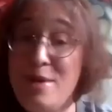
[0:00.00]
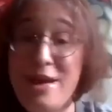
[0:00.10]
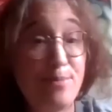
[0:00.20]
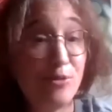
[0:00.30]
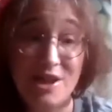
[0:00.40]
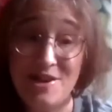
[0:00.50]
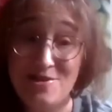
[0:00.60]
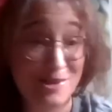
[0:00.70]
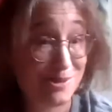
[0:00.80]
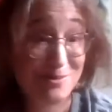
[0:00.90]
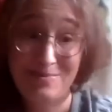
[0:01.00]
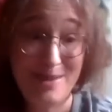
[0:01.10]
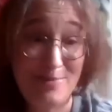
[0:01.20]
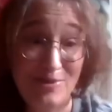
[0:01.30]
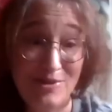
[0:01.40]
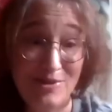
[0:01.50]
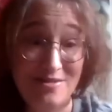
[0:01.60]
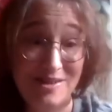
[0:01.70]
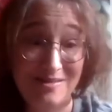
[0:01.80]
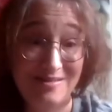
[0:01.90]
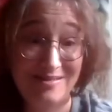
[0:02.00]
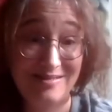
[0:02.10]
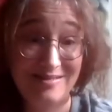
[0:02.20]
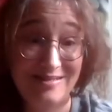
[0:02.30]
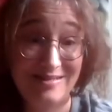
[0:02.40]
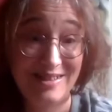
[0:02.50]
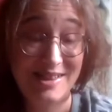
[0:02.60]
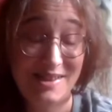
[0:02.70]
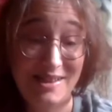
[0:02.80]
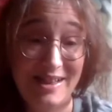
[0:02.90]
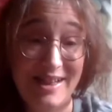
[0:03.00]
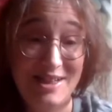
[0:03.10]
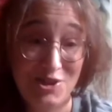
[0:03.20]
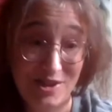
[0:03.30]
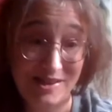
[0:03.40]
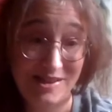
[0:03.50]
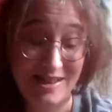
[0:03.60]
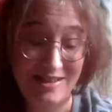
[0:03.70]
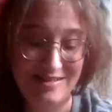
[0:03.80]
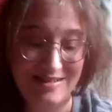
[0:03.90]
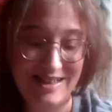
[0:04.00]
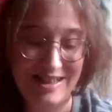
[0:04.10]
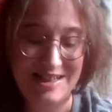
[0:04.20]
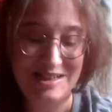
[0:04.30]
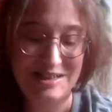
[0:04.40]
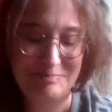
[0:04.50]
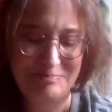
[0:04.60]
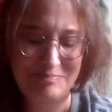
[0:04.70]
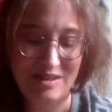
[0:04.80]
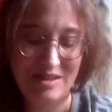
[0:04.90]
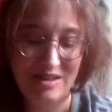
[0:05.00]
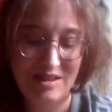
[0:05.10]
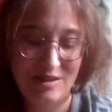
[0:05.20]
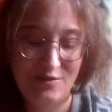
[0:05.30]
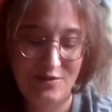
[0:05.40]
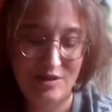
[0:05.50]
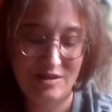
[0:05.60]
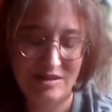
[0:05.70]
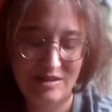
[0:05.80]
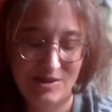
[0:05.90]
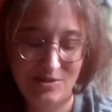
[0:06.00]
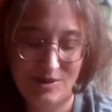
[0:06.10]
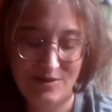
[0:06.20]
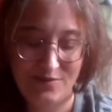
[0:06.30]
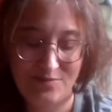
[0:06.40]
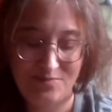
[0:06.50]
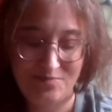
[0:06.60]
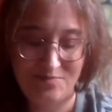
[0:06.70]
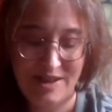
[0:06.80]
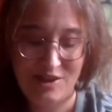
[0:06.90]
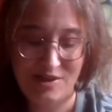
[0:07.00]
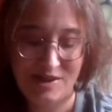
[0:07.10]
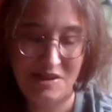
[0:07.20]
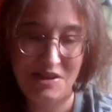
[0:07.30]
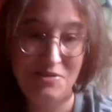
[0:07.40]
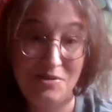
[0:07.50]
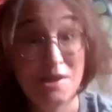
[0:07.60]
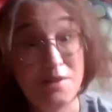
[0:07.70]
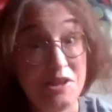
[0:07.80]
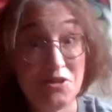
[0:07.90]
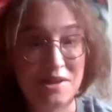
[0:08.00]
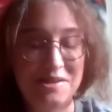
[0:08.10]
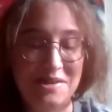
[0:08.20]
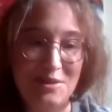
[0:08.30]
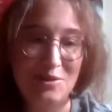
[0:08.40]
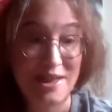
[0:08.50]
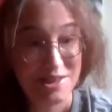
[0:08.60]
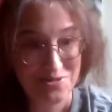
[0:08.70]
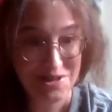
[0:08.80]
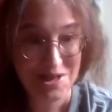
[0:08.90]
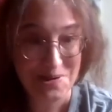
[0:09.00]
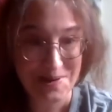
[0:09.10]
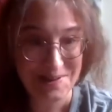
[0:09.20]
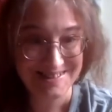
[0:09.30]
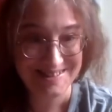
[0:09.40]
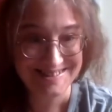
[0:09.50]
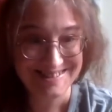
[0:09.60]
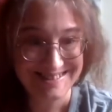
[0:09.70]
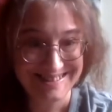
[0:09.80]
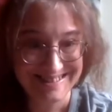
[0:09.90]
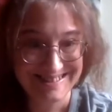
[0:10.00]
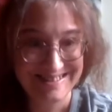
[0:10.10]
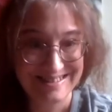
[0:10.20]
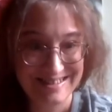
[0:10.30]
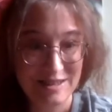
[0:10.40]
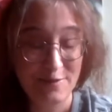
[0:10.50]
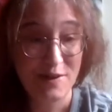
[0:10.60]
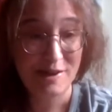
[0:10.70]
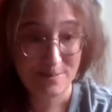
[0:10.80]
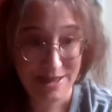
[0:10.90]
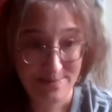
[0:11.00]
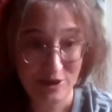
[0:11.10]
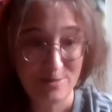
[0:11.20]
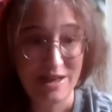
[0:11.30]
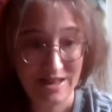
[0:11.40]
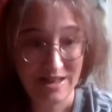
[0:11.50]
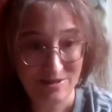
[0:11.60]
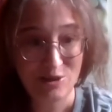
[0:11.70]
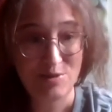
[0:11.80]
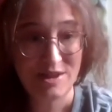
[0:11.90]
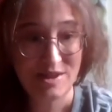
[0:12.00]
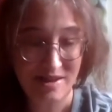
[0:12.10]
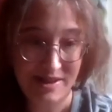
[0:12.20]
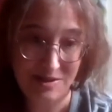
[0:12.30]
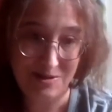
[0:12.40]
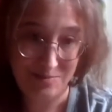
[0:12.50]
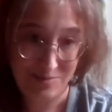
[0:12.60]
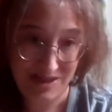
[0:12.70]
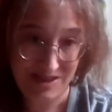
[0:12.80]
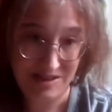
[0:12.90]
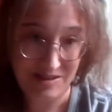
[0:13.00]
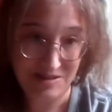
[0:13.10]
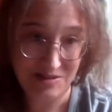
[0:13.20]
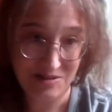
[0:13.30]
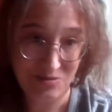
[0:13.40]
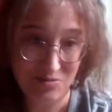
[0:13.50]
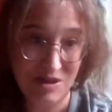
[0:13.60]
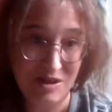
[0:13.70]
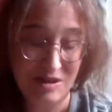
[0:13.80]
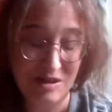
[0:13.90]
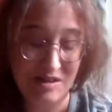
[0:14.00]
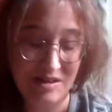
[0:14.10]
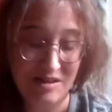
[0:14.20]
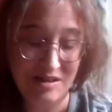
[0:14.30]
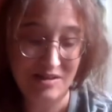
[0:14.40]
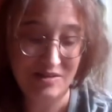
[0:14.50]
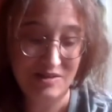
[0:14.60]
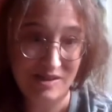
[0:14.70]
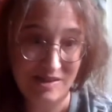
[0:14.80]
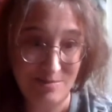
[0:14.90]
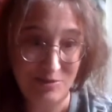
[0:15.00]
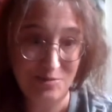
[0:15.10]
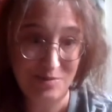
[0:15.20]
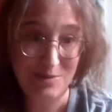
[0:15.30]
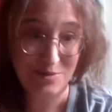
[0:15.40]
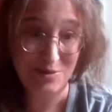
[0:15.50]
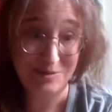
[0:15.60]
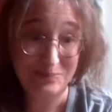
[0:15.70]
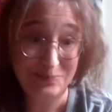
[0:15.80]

people don't. And it's interesting for a sort of interesting uses of interesting that they don't know. The first people to be killed with Zyklon B were disabled people.